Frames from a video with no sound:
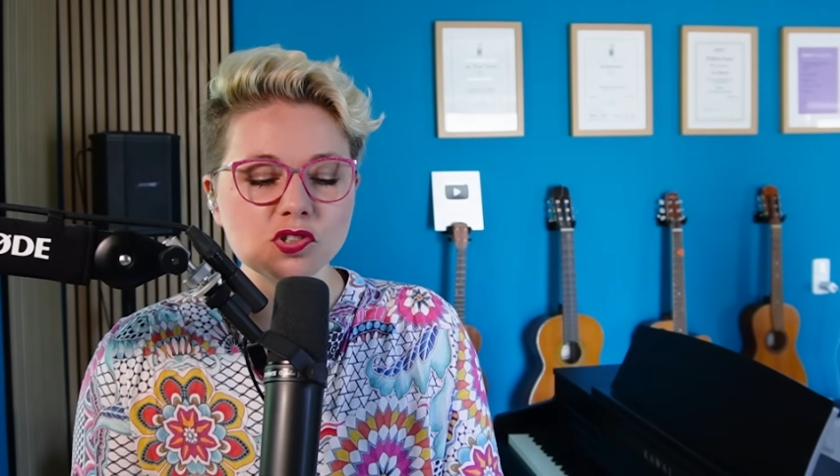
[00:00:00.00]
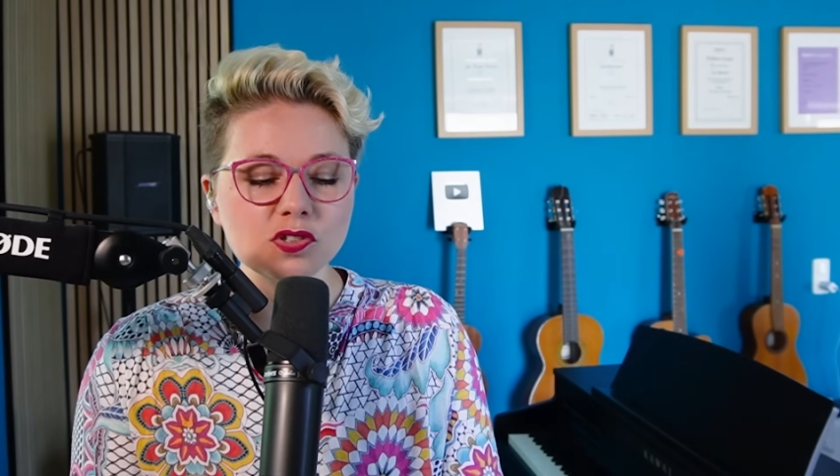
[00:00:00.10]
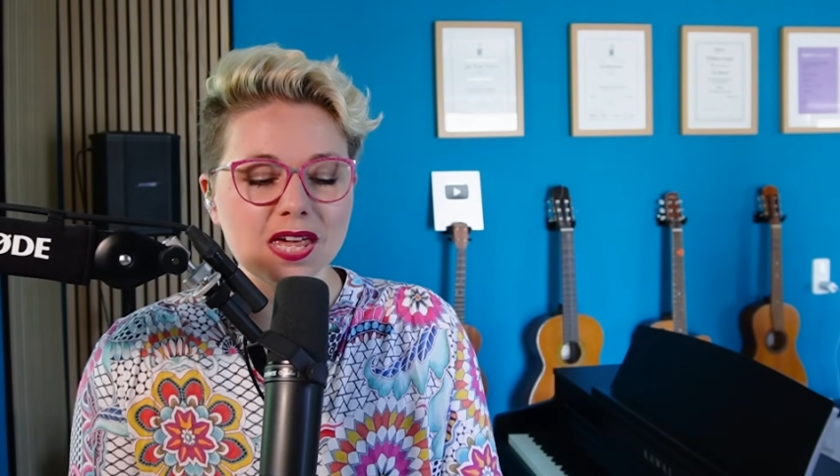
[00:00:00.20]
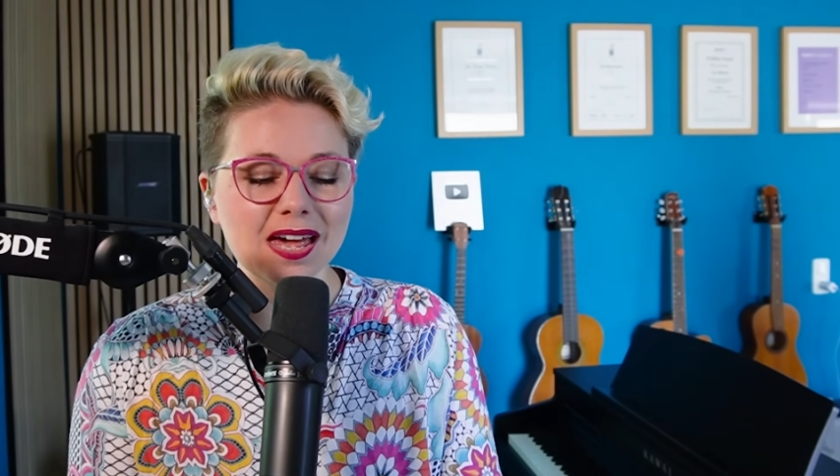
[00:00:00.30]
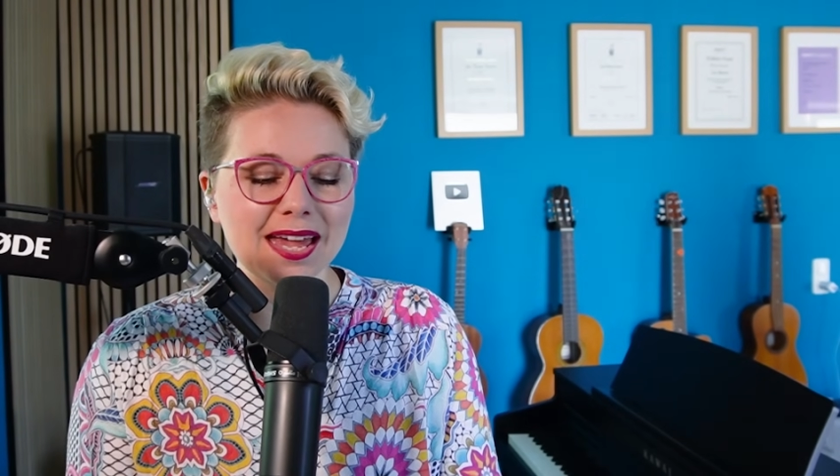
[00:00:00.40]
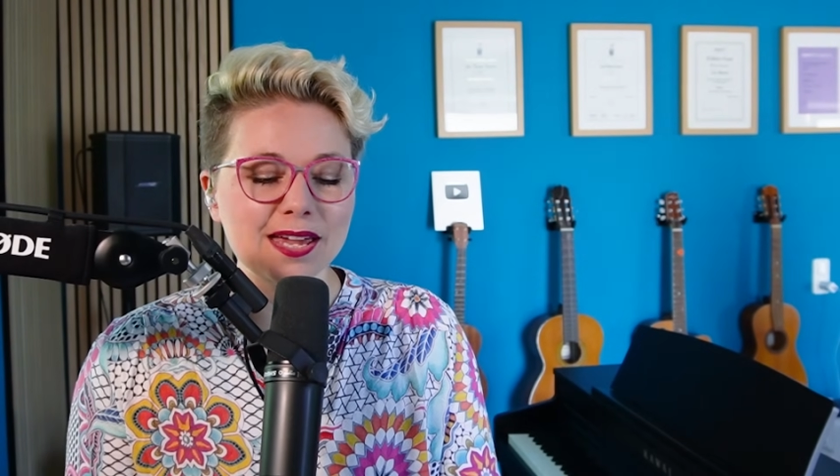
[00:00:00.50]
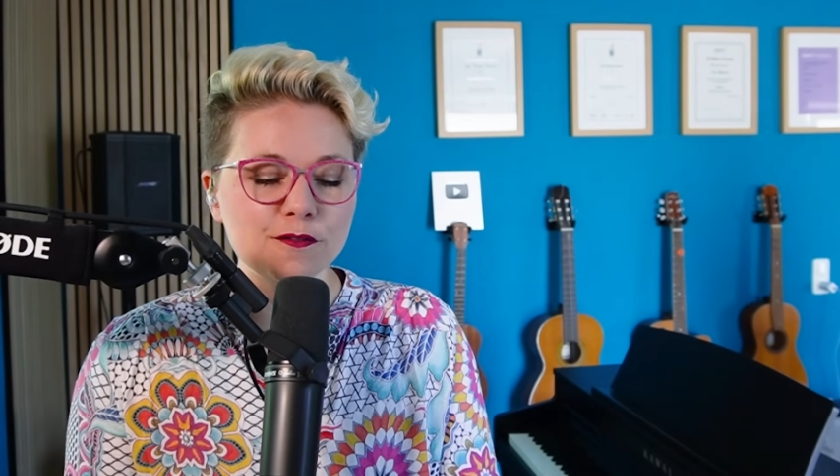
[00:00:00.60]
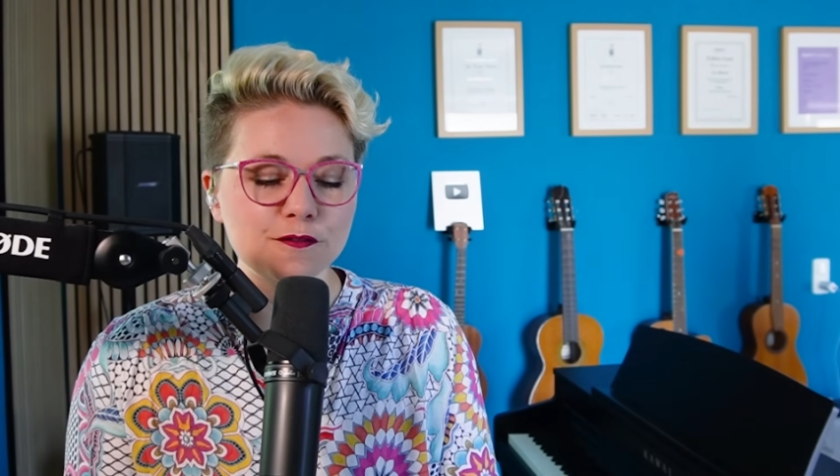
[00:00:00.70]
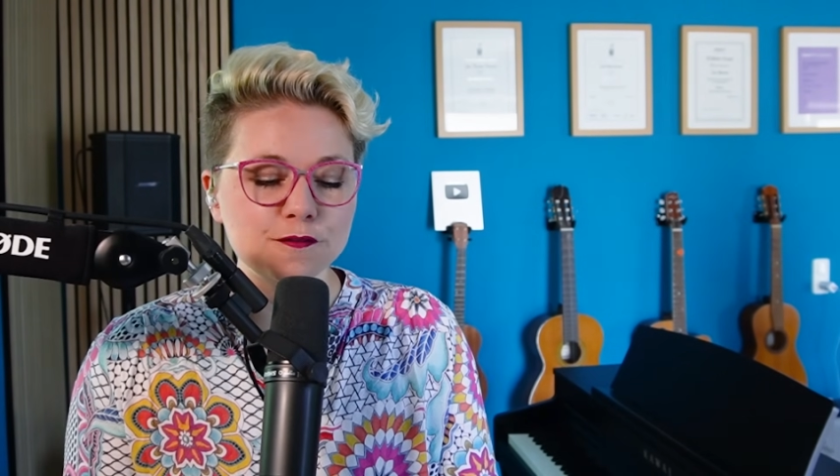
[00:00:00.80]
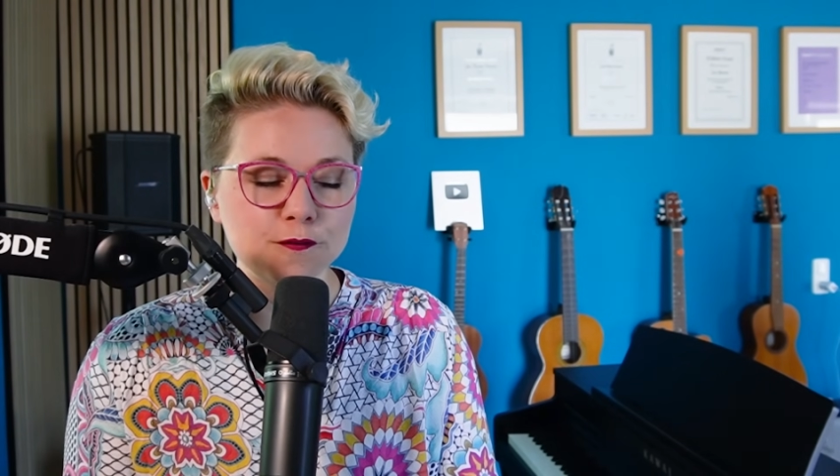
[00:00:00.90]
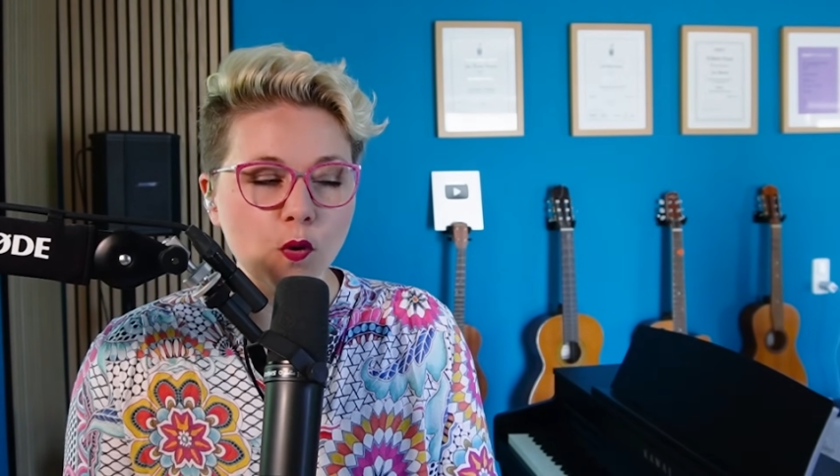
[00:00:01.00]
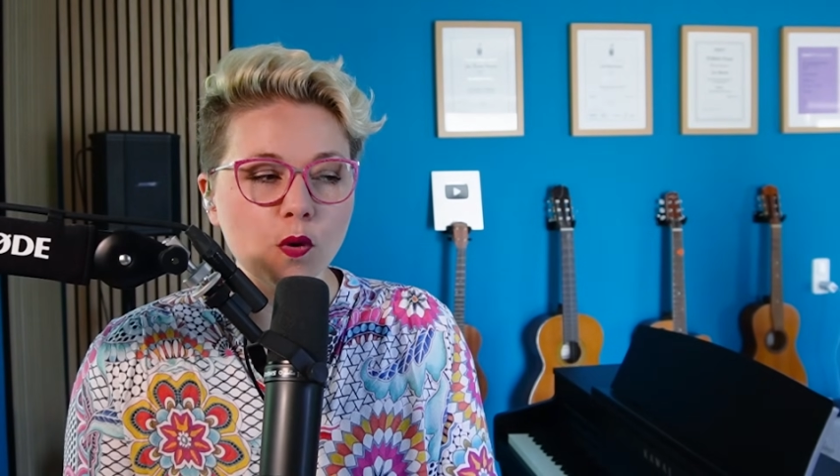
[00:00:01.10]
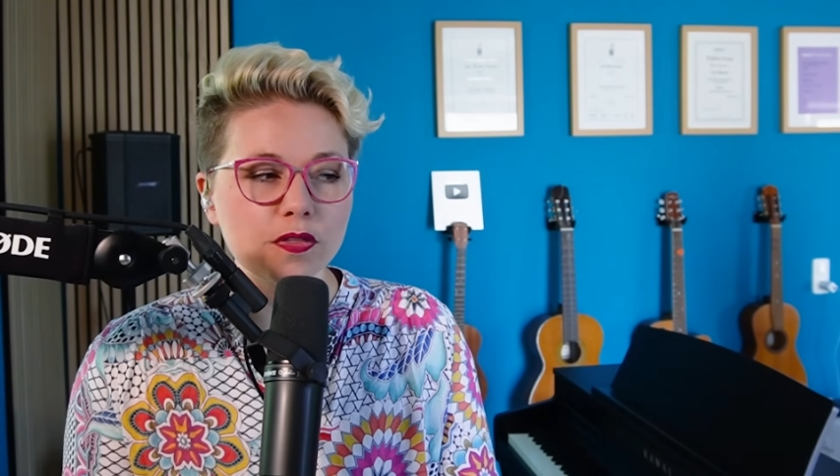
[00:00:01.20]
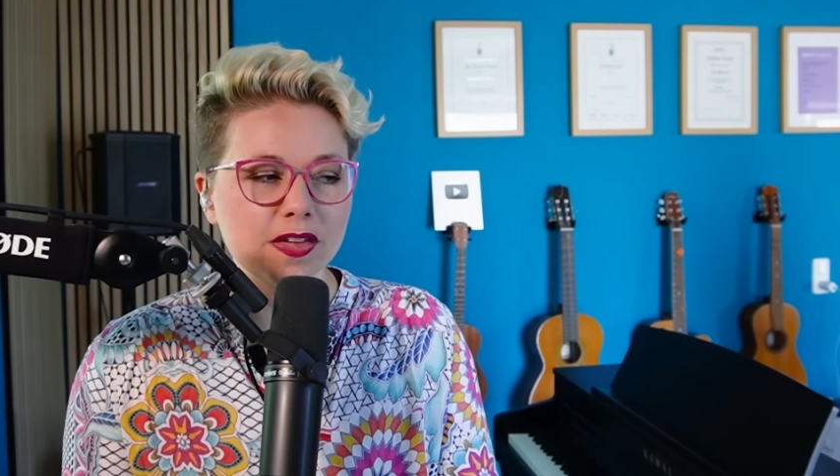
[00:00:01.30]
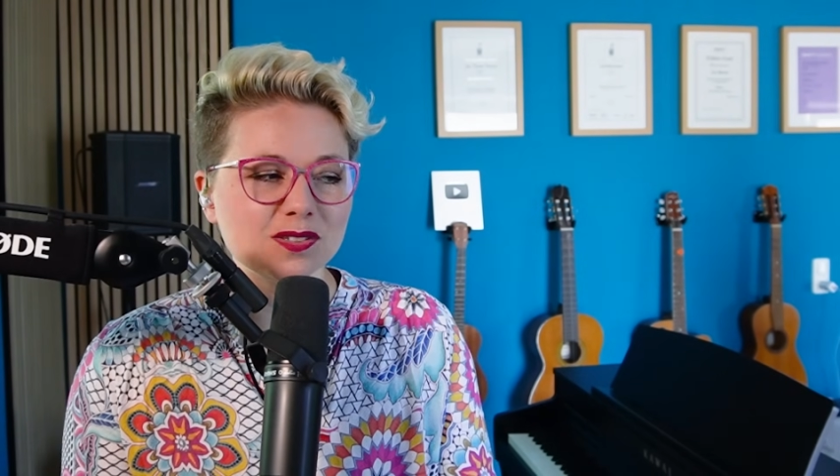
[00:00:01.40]

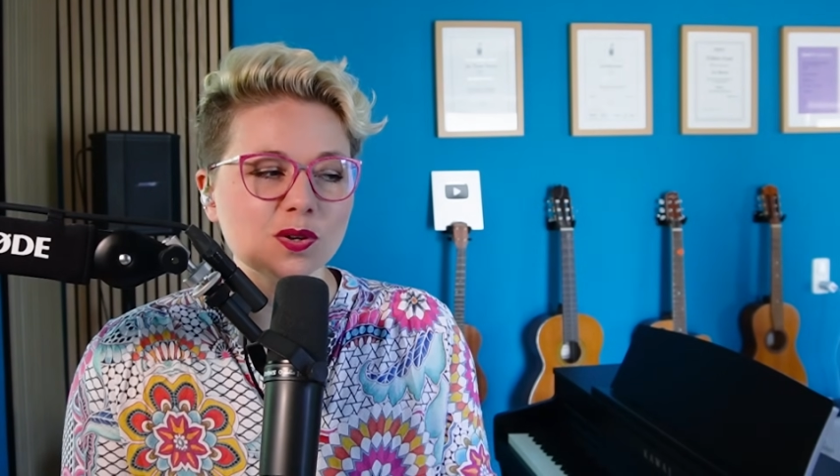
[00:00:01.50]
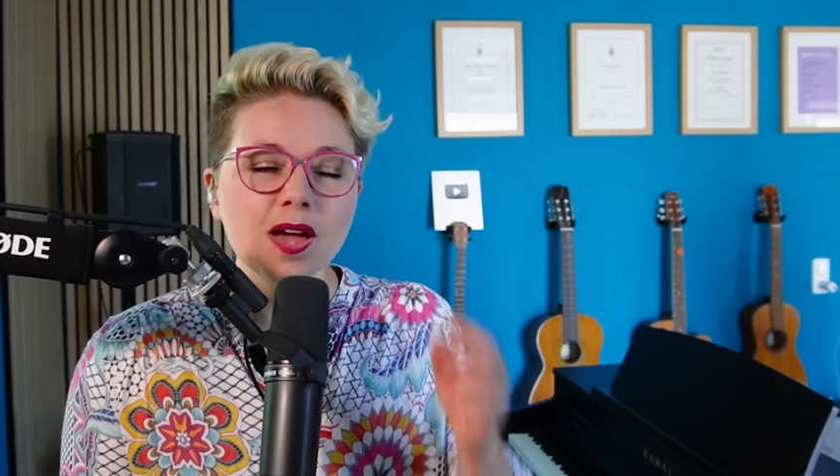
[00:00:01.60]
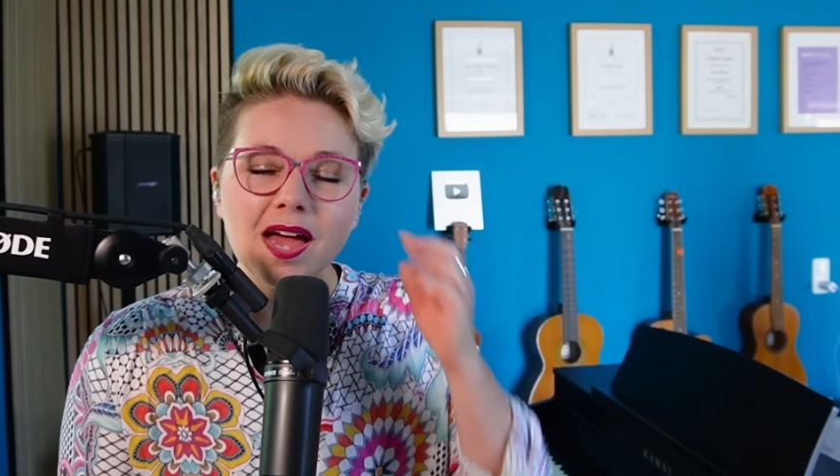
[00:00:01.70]
A4 there, so